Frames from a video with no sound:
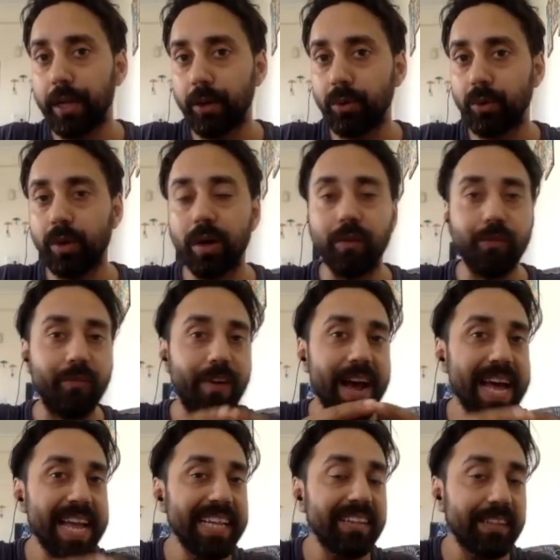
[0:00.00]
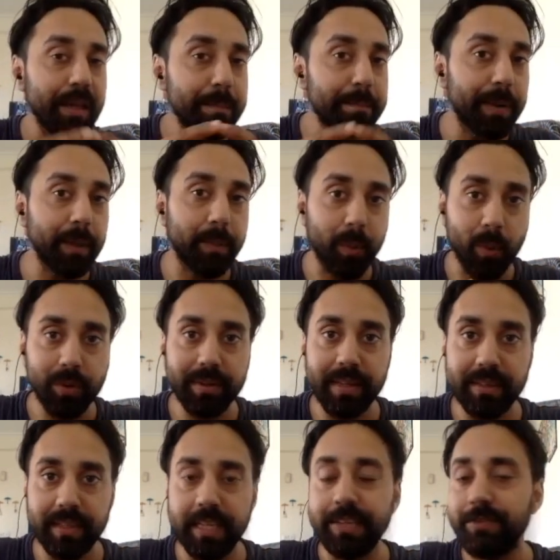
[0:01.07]
take you through a very simple
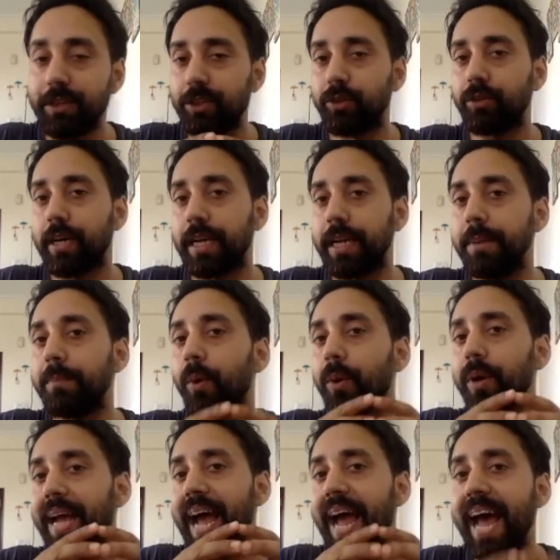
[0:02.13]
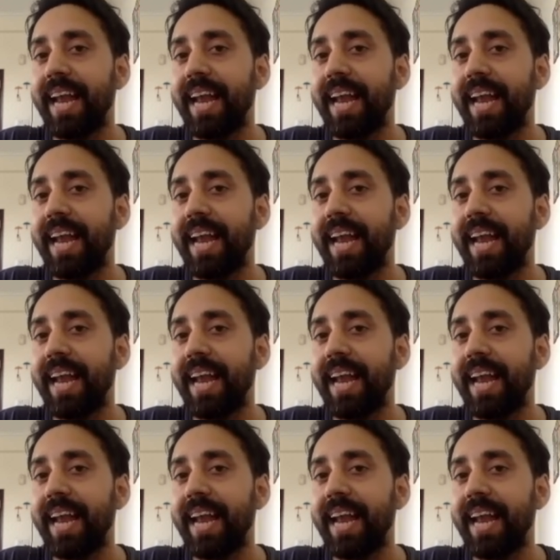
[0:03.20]
process in which you can import